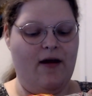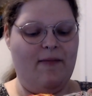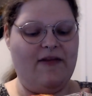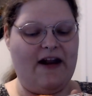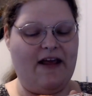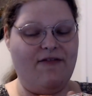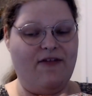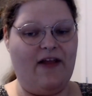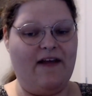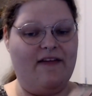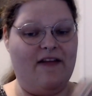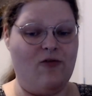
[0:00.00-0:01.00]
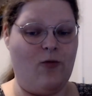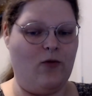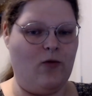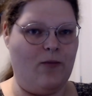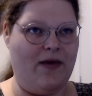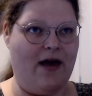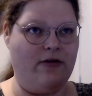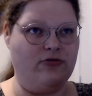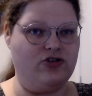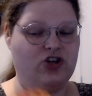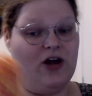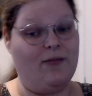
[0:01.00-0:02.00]
But then I feel like this one would be
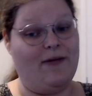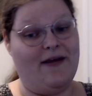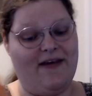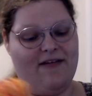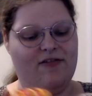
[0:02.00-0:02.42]
outshone by this.